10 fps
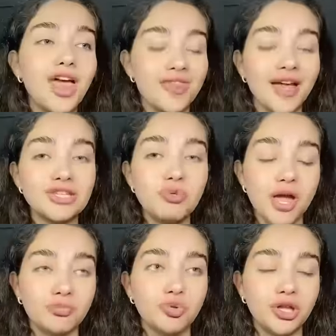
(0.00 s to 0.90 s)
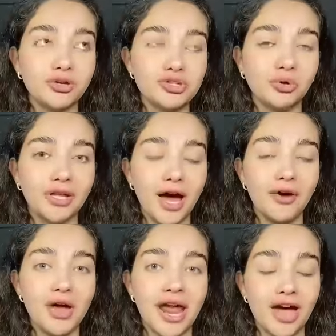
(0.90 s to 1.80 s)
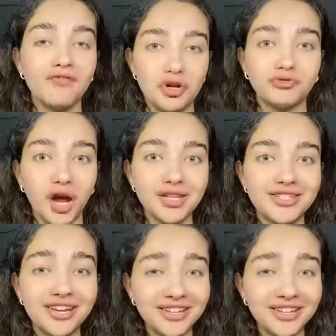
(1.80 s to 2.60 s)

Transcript: And that's why I'm 20 years old now and I have no friends.